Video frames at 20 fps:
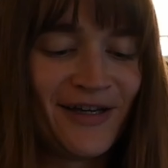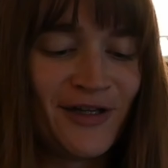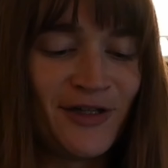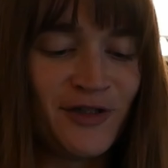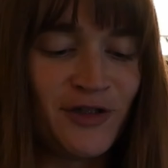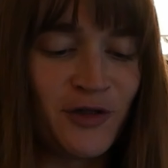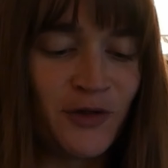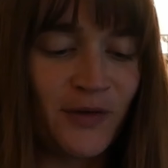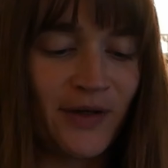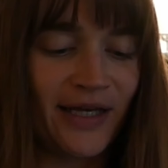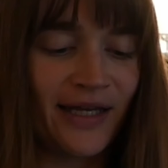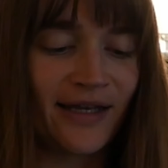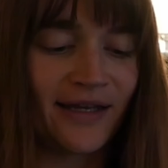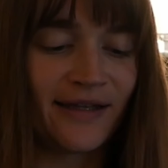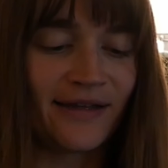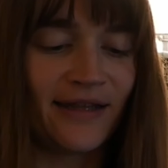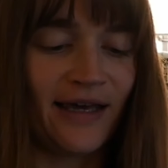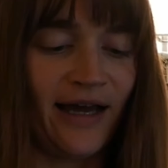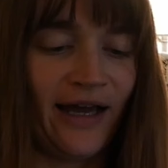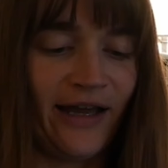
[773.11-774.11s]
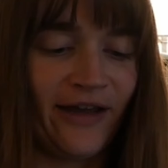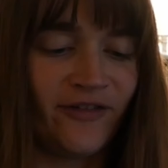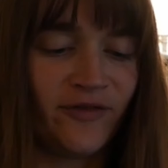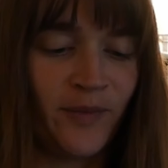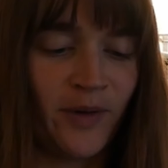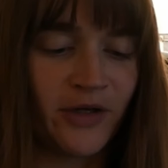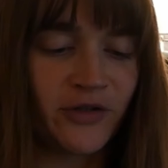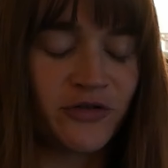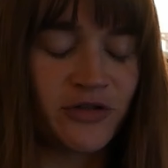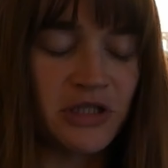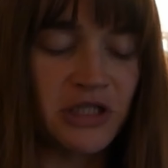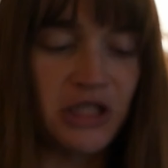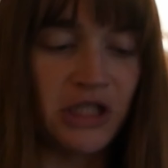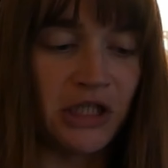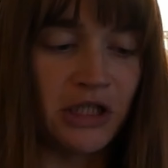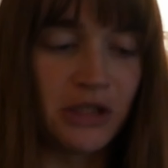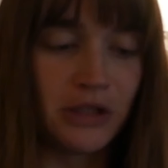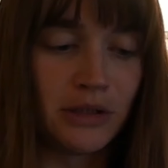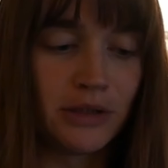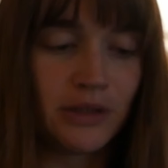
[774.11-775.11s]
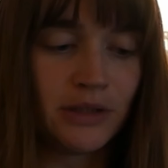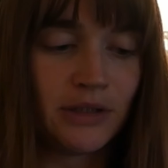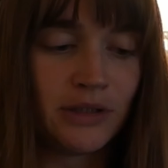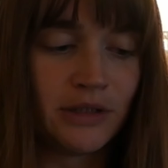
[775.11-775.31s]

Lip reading: doing the eye of partridge heel.